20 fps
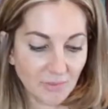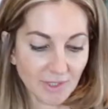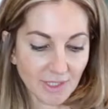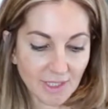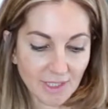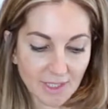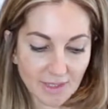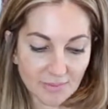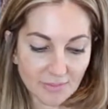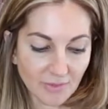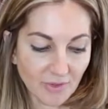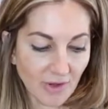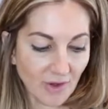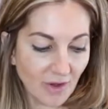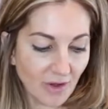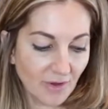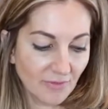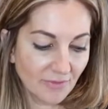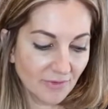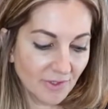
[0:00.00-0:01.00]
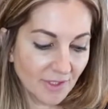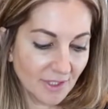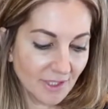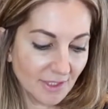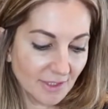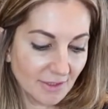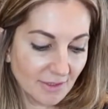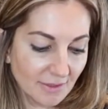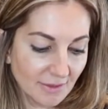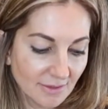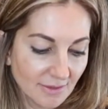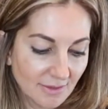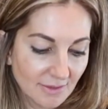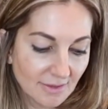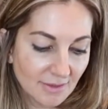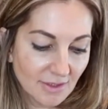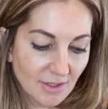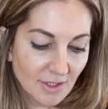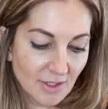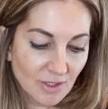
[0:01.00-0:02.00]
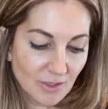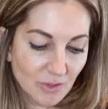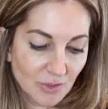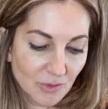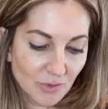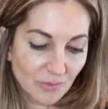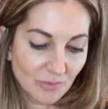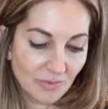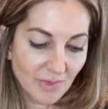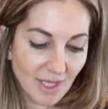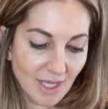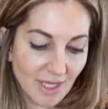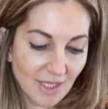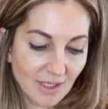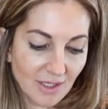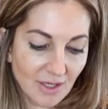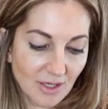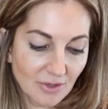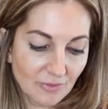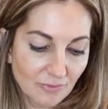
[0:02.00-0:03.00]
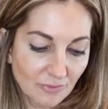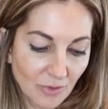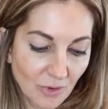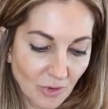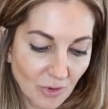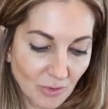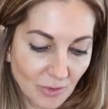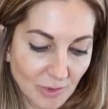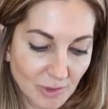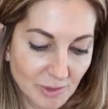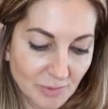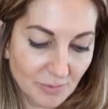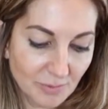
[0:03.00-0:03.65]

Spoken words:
we're gonna cover it to make our rolls